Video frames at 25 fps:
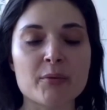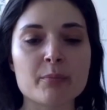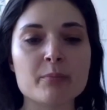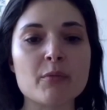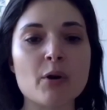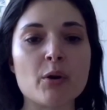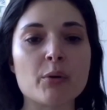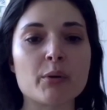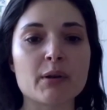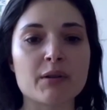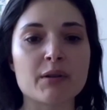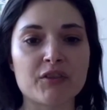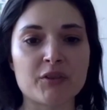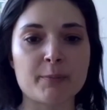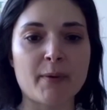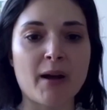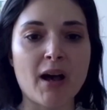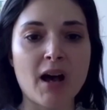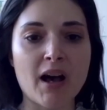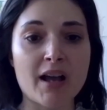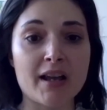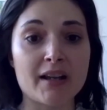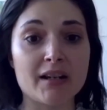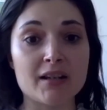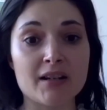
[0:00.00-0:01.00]
motives
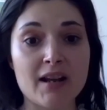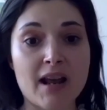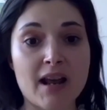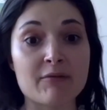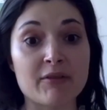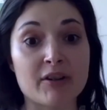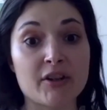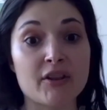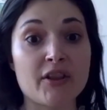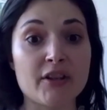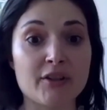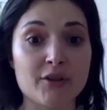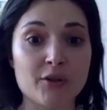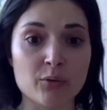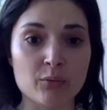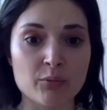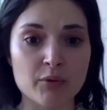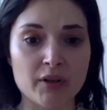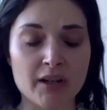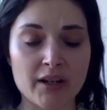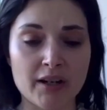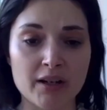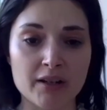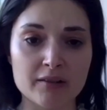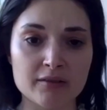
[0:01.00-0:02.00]
behind everything you're
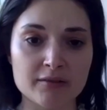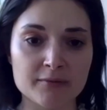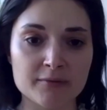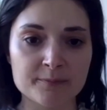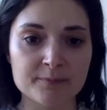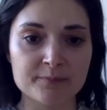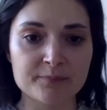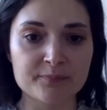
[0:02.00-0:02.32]
reading.